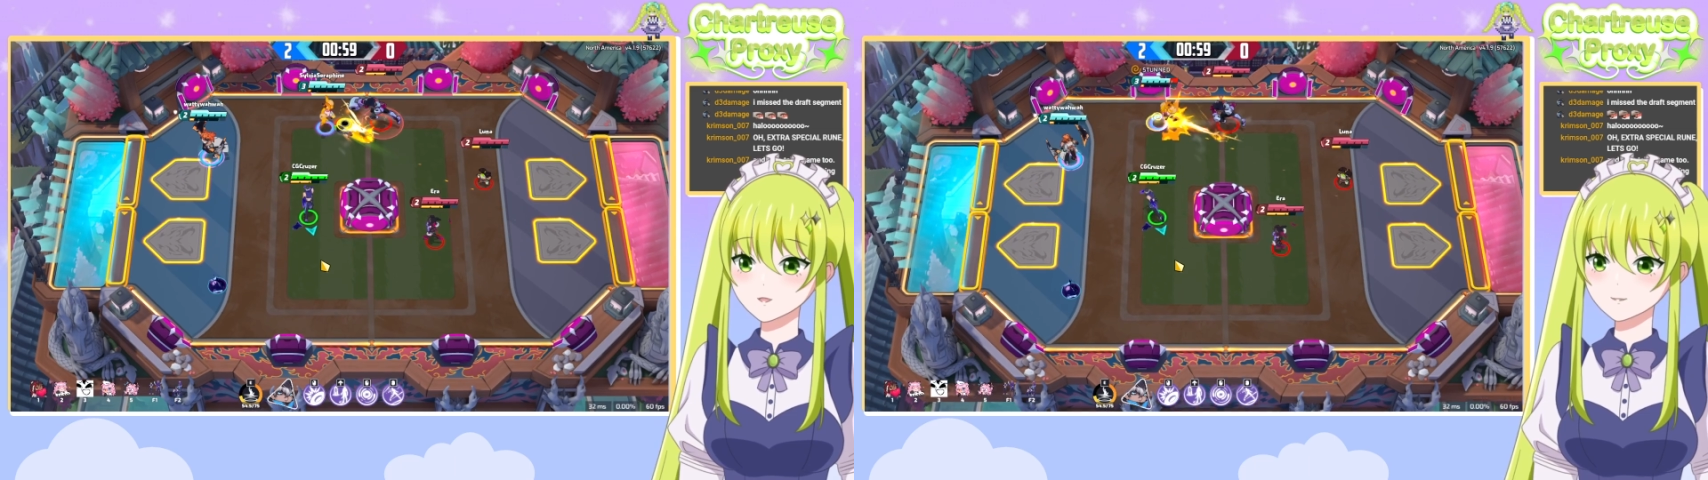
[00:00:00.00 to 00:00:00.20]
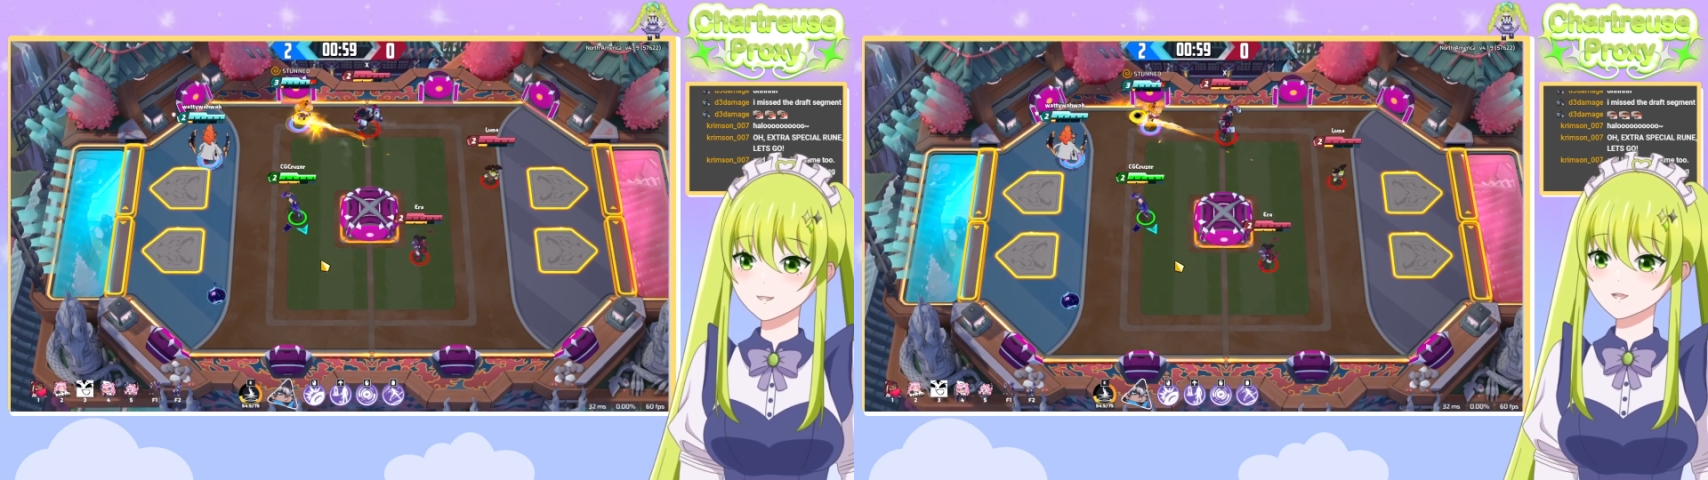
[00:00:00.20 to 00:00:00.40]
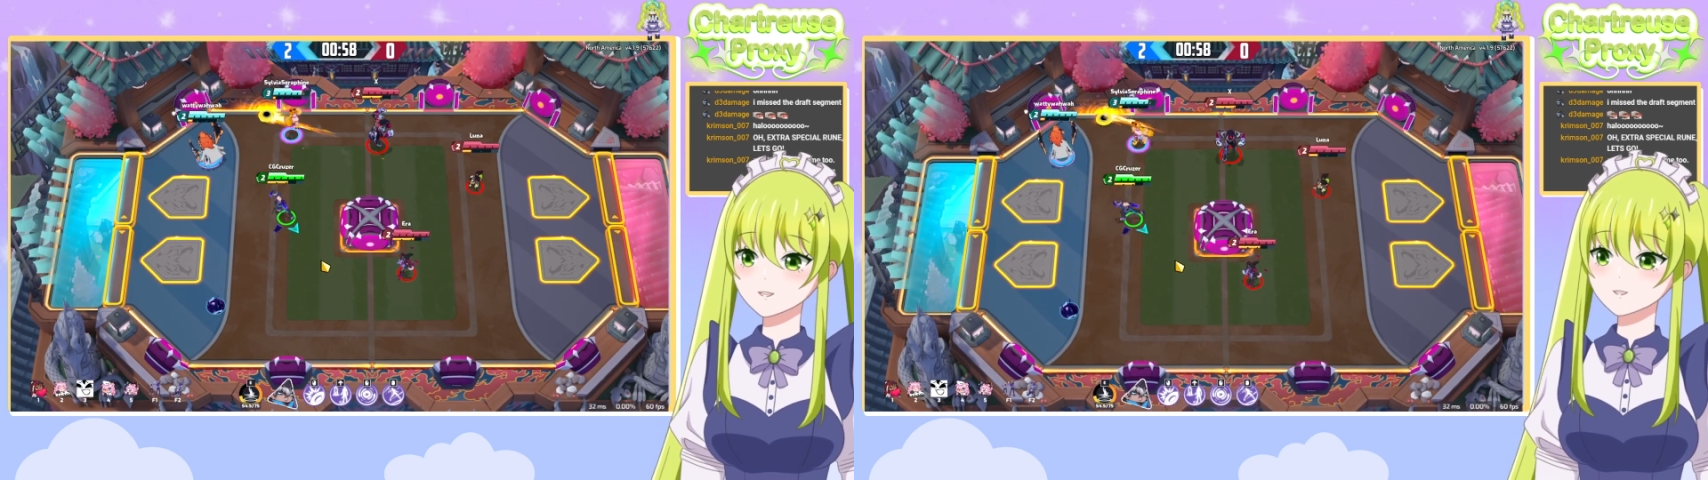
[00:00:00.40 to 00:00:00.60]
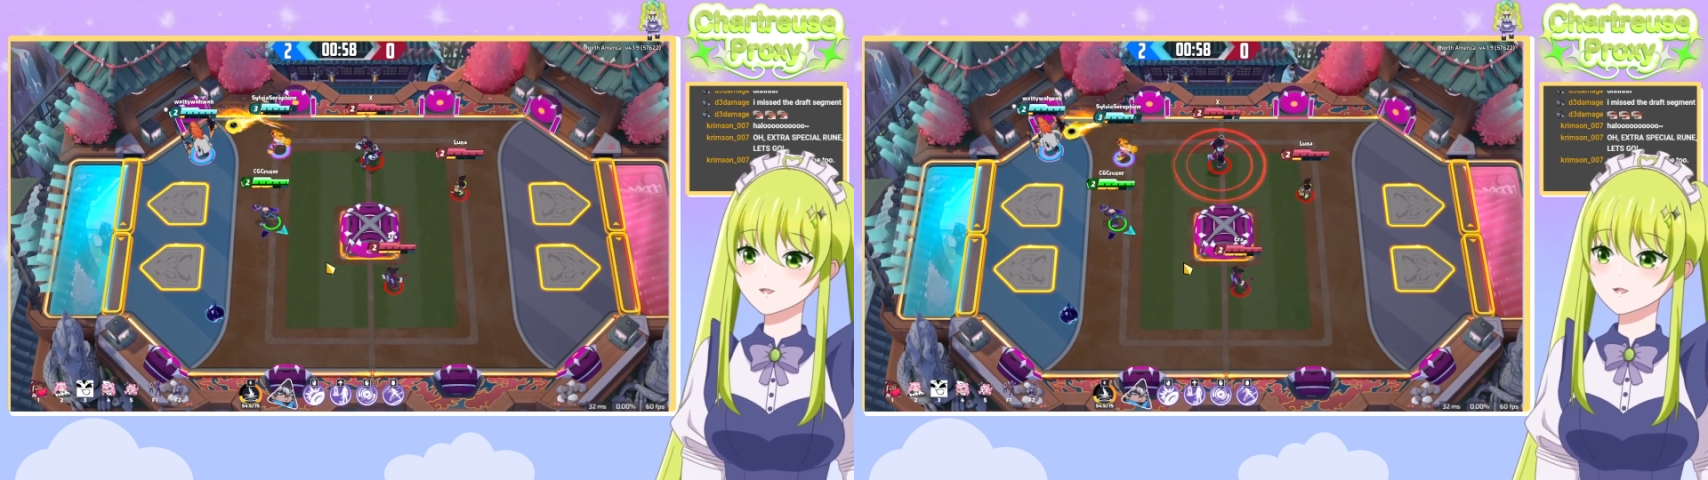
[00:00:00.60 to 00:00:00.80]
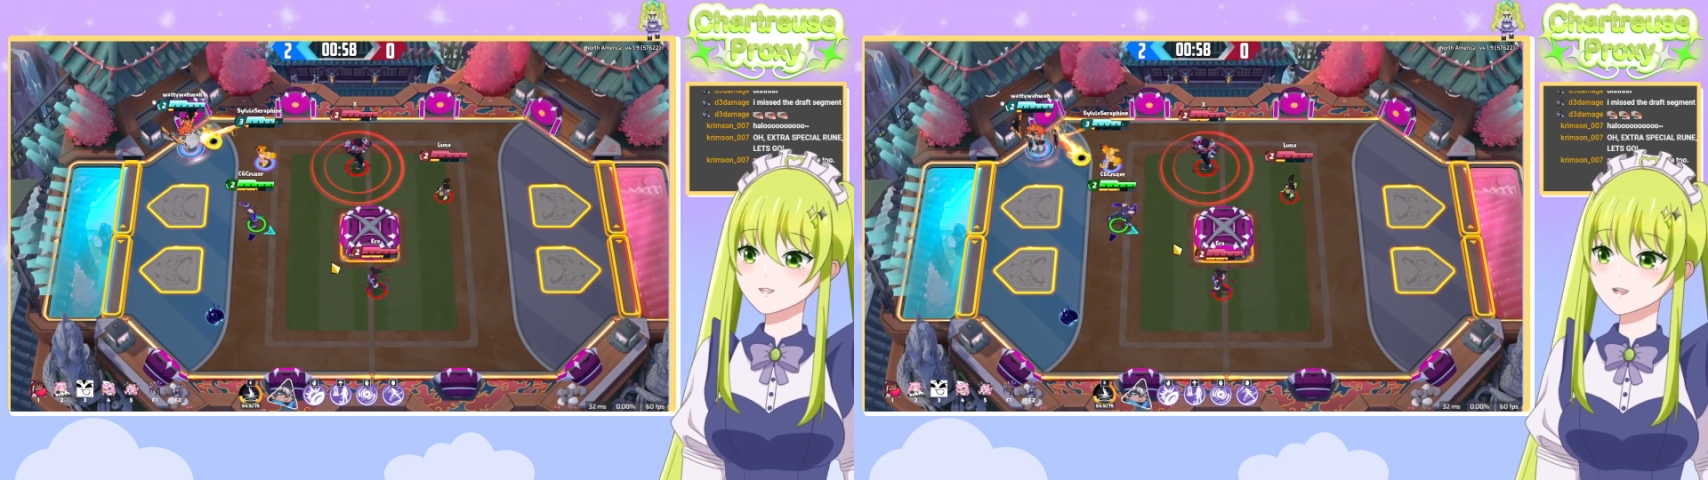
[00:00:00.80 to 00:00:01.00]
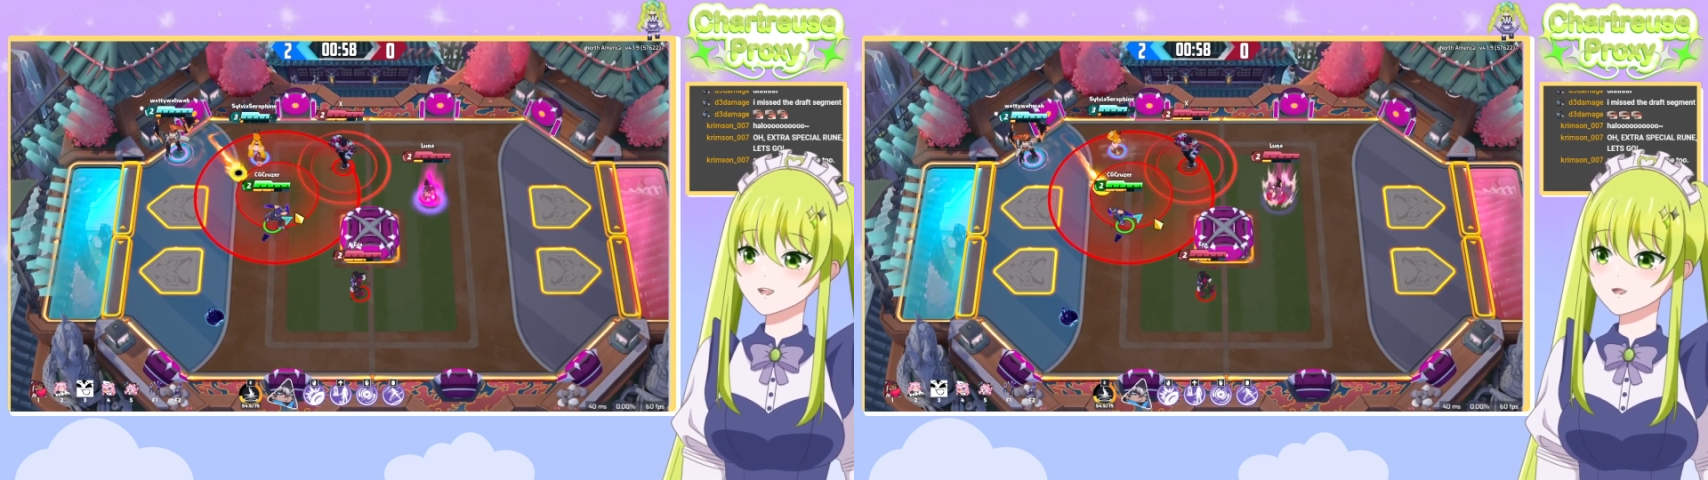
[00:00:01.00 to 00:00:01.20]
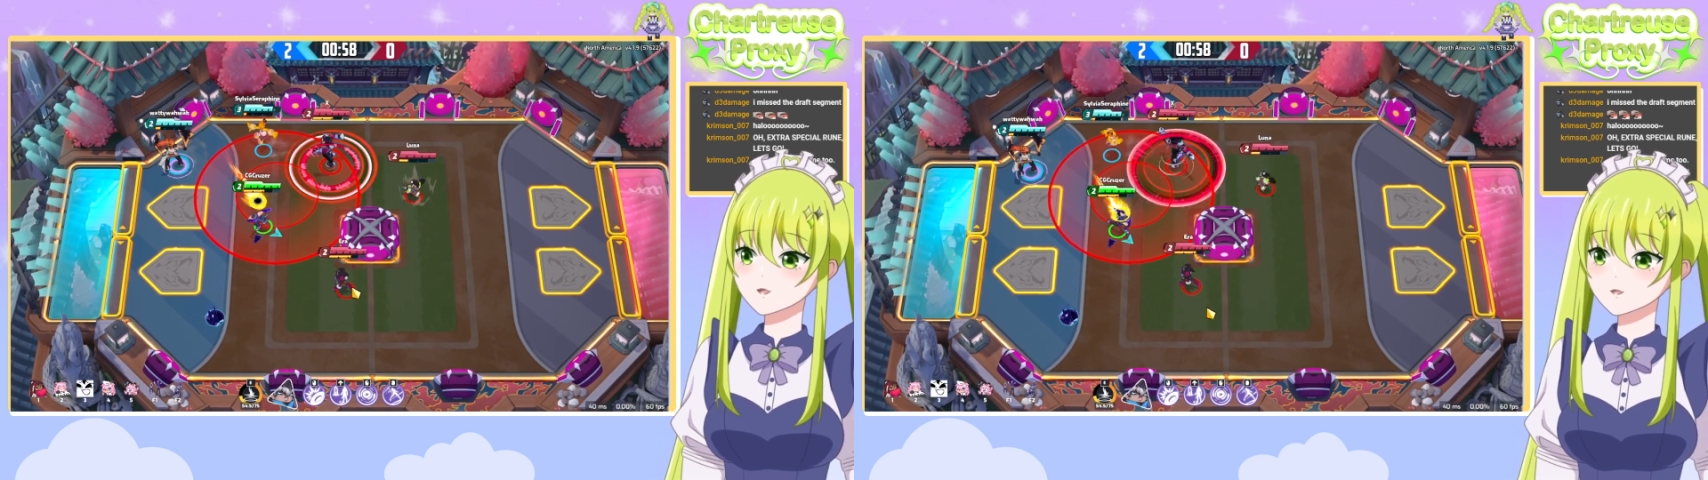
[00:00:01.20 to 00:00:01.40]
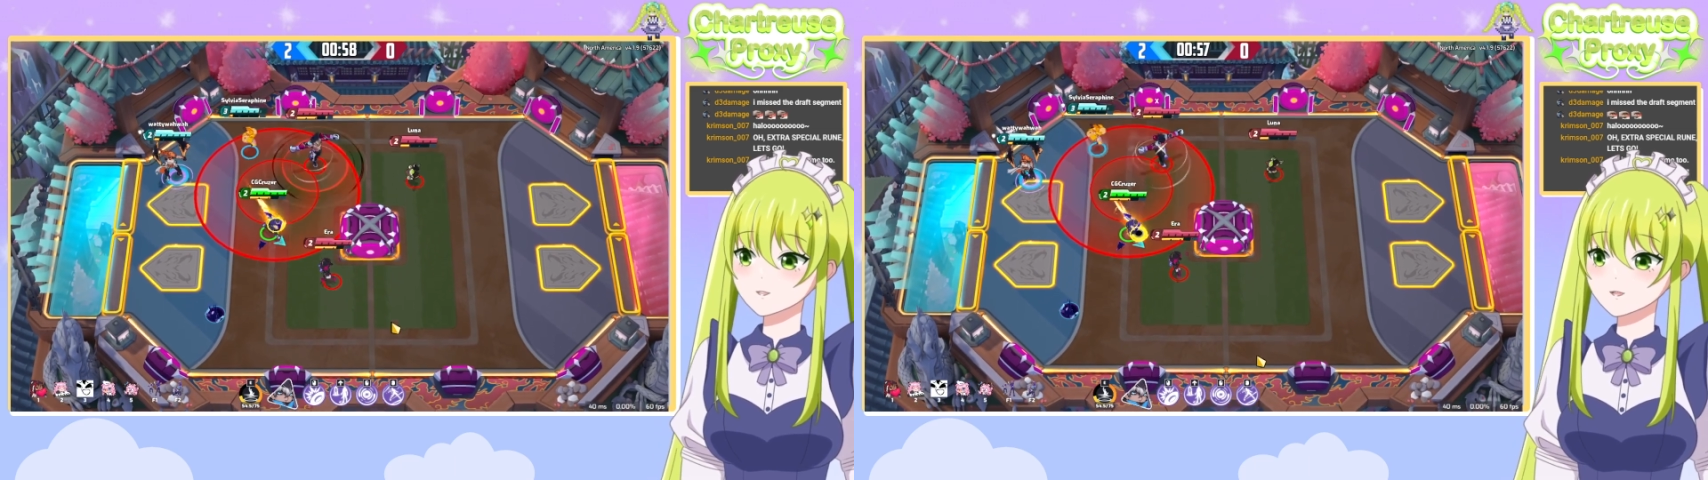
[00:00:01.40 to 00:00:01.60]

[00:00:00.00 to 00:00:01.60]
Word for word: bash their face in all the